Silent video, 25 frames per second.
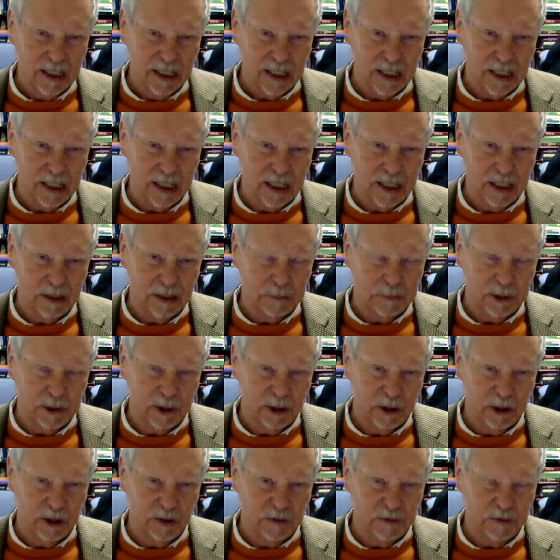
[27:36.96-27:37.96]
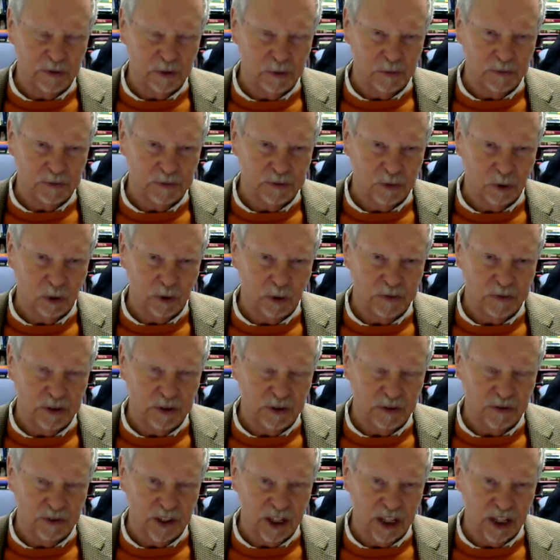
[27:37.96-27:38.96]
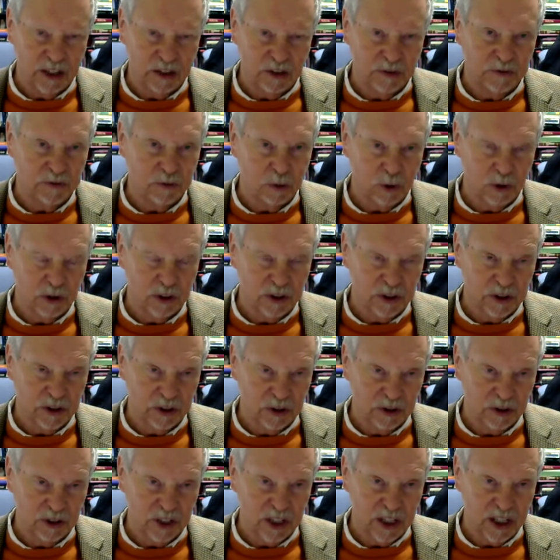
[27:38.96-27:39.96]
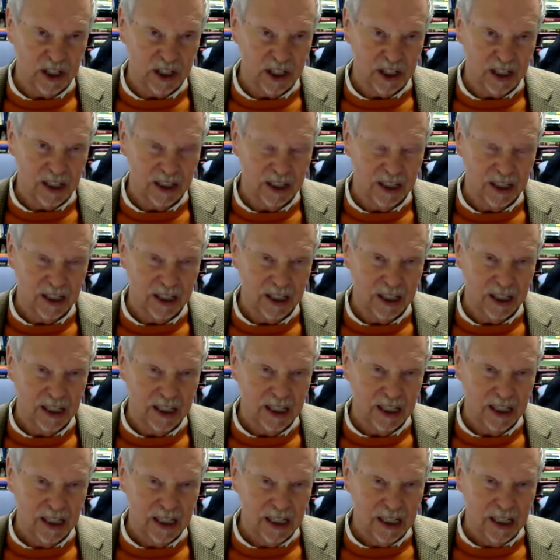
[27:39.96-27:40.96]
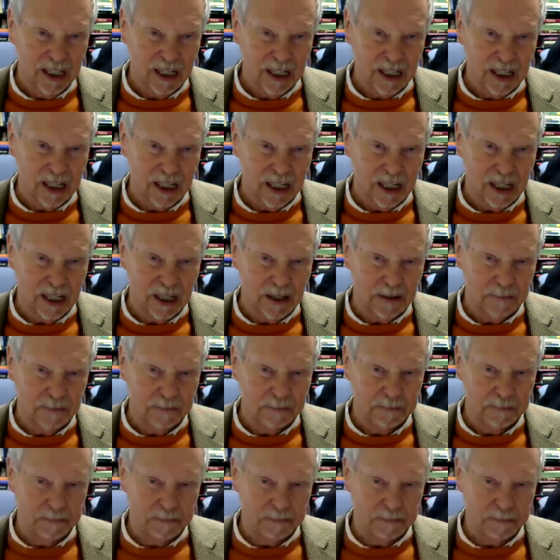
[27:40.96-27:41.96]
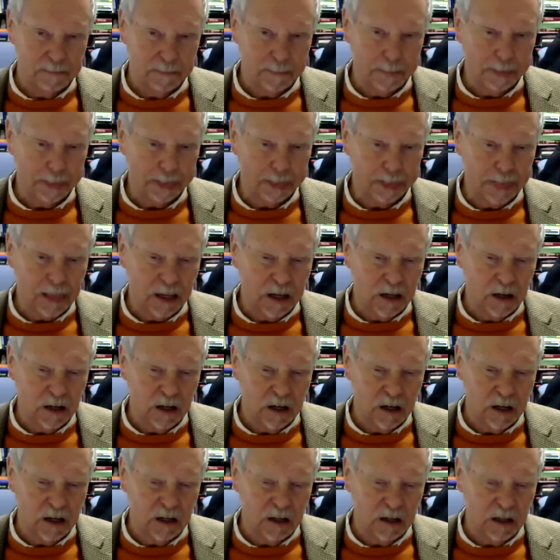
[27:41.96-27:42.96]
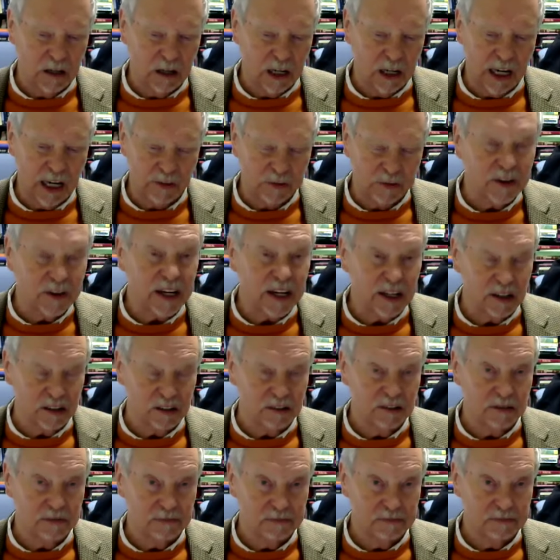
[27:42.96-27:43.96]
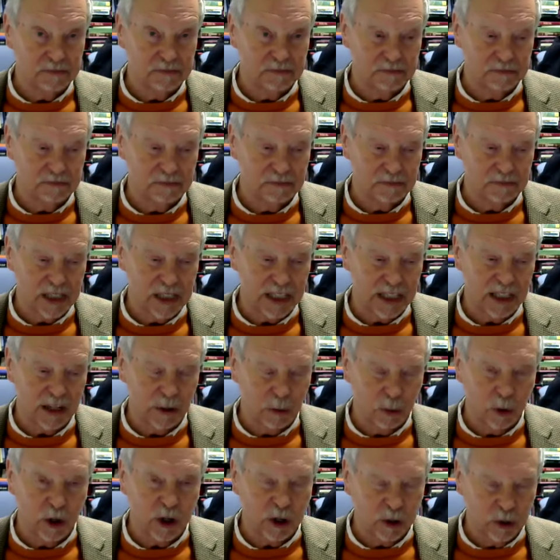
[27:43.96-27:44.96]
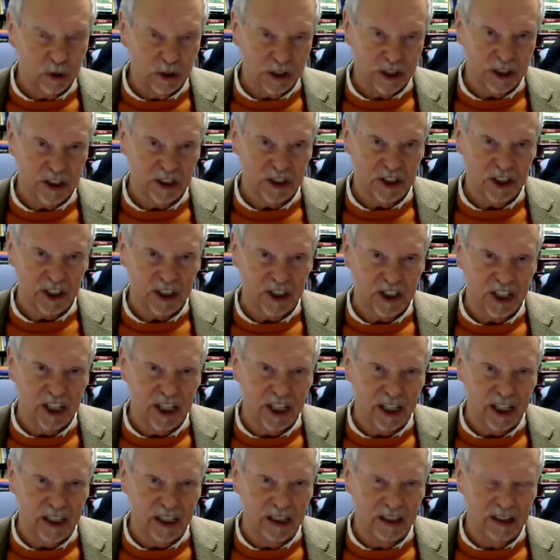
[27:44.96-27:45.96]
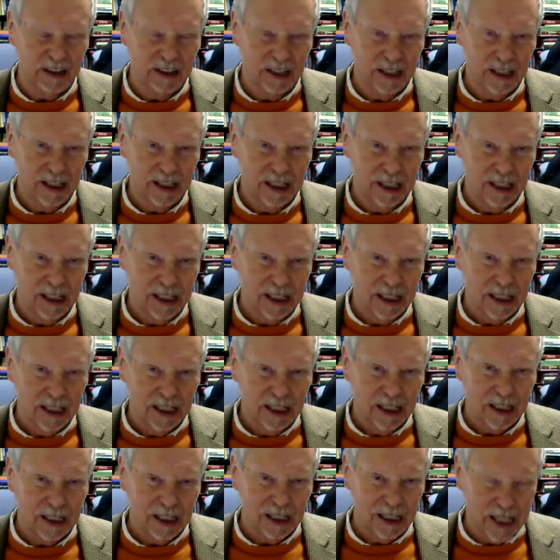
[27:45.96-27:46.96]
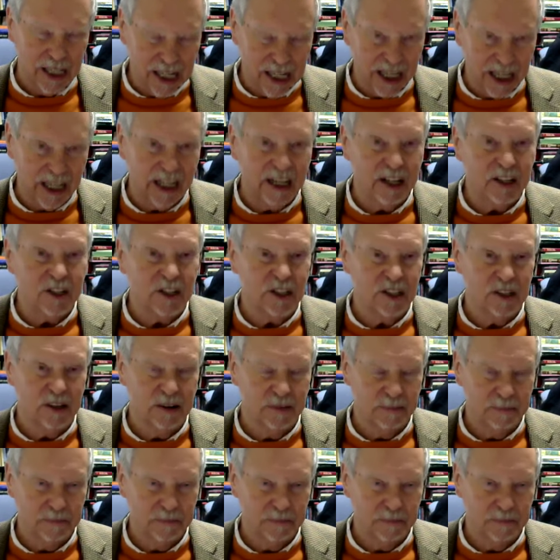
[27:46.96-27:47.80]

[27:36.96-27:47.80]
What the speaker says: in the period from 415 to 413 um, had failed, that they weren't going to succeed, Nicias